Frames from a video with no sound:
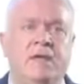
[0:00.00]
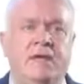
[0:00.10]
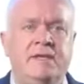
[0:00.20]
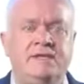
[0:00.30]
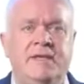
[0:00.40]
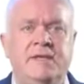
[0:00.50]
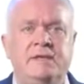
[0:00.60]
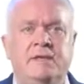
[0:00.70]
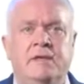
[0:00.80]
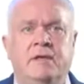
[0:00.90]

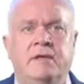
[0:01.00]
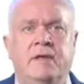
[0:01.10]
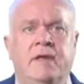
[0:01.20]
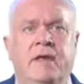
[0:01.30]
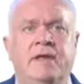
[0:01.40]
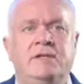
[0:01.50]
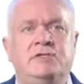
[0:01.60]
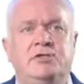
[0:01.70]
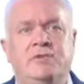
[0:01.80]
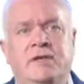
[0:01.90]
Indeed, a
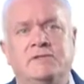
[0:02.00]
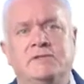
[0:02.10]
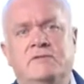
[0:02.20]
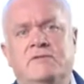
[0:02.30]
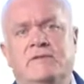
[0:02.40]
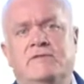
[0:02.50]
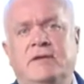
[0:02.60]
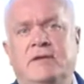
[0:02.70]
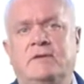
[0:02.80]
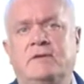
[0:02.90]

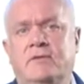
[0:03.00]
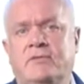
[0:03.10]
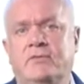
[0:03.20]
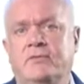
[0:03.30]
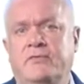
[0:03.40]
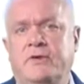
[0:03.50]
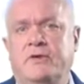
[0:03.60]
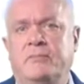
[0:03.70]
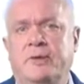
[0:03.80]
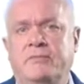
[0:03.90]
2015 Cochrane
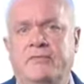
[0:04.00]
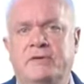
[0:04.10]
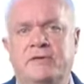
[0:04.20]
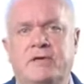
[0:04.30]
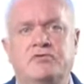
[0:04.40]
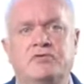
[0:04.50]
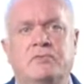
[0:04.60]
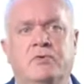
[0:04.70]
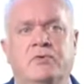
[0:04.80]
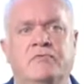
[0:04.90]
review by Professor Andrew
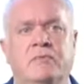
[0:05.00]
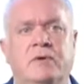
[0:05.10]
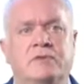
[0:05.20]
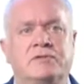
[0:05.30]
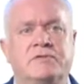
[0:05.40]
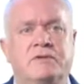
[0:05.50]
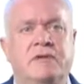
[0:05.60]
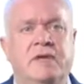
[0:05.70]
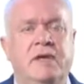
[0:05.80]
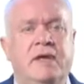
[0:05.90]
Moore from Oxford
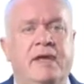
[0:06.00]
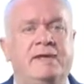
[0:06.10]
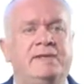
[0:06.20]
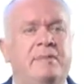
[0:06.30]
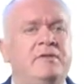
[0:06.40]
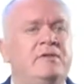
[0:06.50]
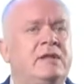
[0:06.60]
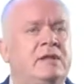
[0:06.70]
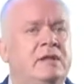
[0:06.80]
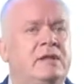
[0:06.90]
examined the
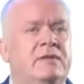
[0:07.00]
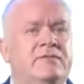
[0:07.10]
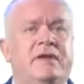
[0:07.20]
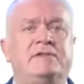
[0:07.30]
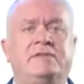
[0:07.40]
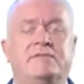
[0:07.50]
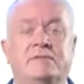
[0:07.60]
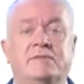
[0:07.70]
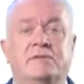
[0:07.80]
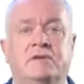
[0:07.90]
clinical
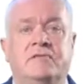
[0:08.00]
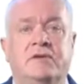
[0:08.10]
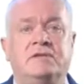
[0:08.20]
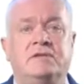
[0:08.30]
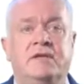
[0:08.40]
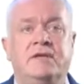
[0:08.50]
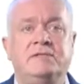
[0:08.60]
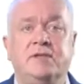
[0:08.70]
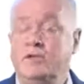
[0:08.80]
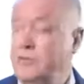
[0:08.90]
effectiveness of NSAIDs
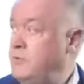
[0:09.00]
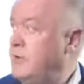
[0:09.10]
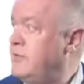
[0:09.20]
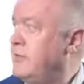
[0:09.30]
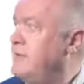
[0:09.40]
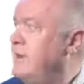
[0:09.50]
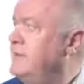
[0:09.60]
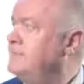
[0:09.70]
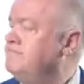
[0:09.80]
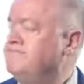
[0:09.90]
in neuropathic pain.